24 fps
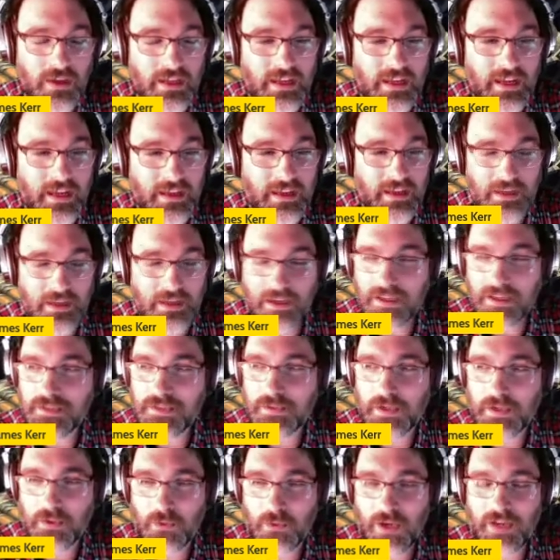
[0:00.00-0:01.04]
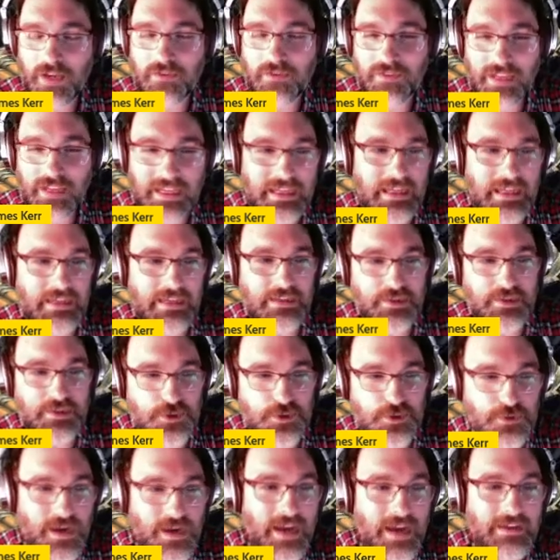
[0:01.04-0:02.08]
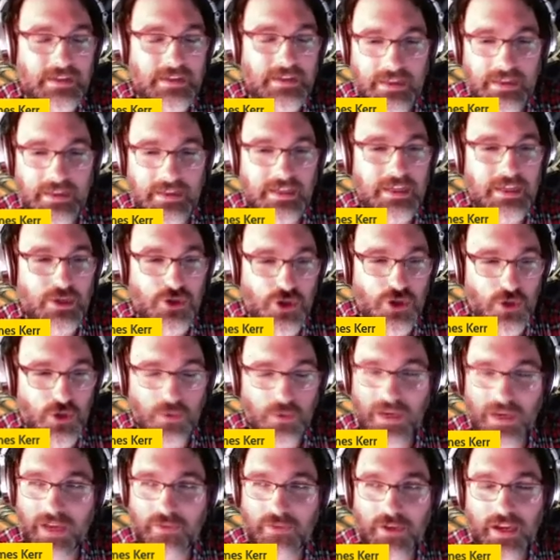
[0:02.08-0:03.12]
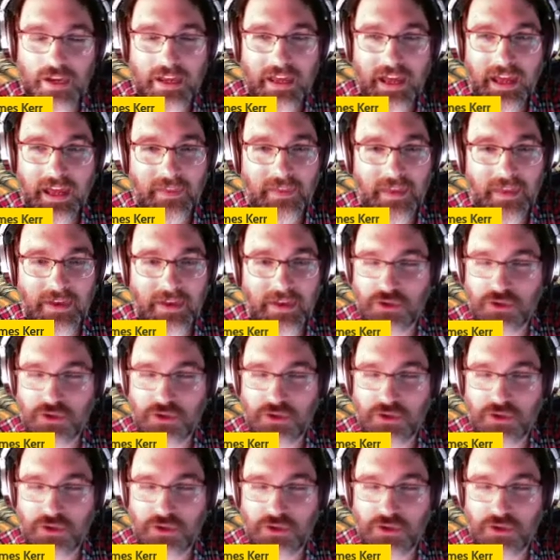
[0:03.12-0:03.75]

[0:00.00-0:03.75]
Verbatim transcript: and the husband and wife like get distracted in the kitchen or whatever, and then